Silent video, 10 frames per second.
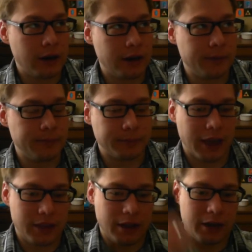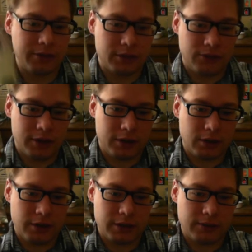I thought I would just finish
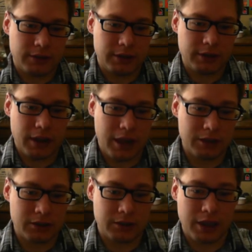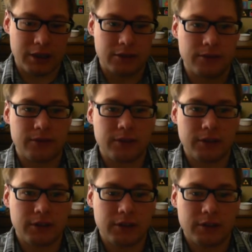the rest of this and just kind of
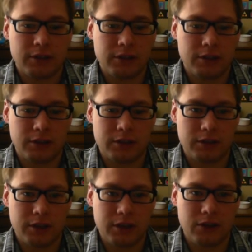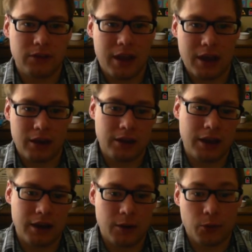see if that
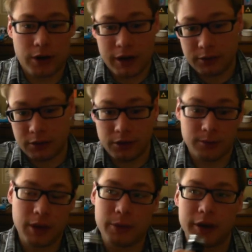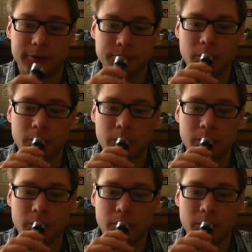ended up working out. So here we go.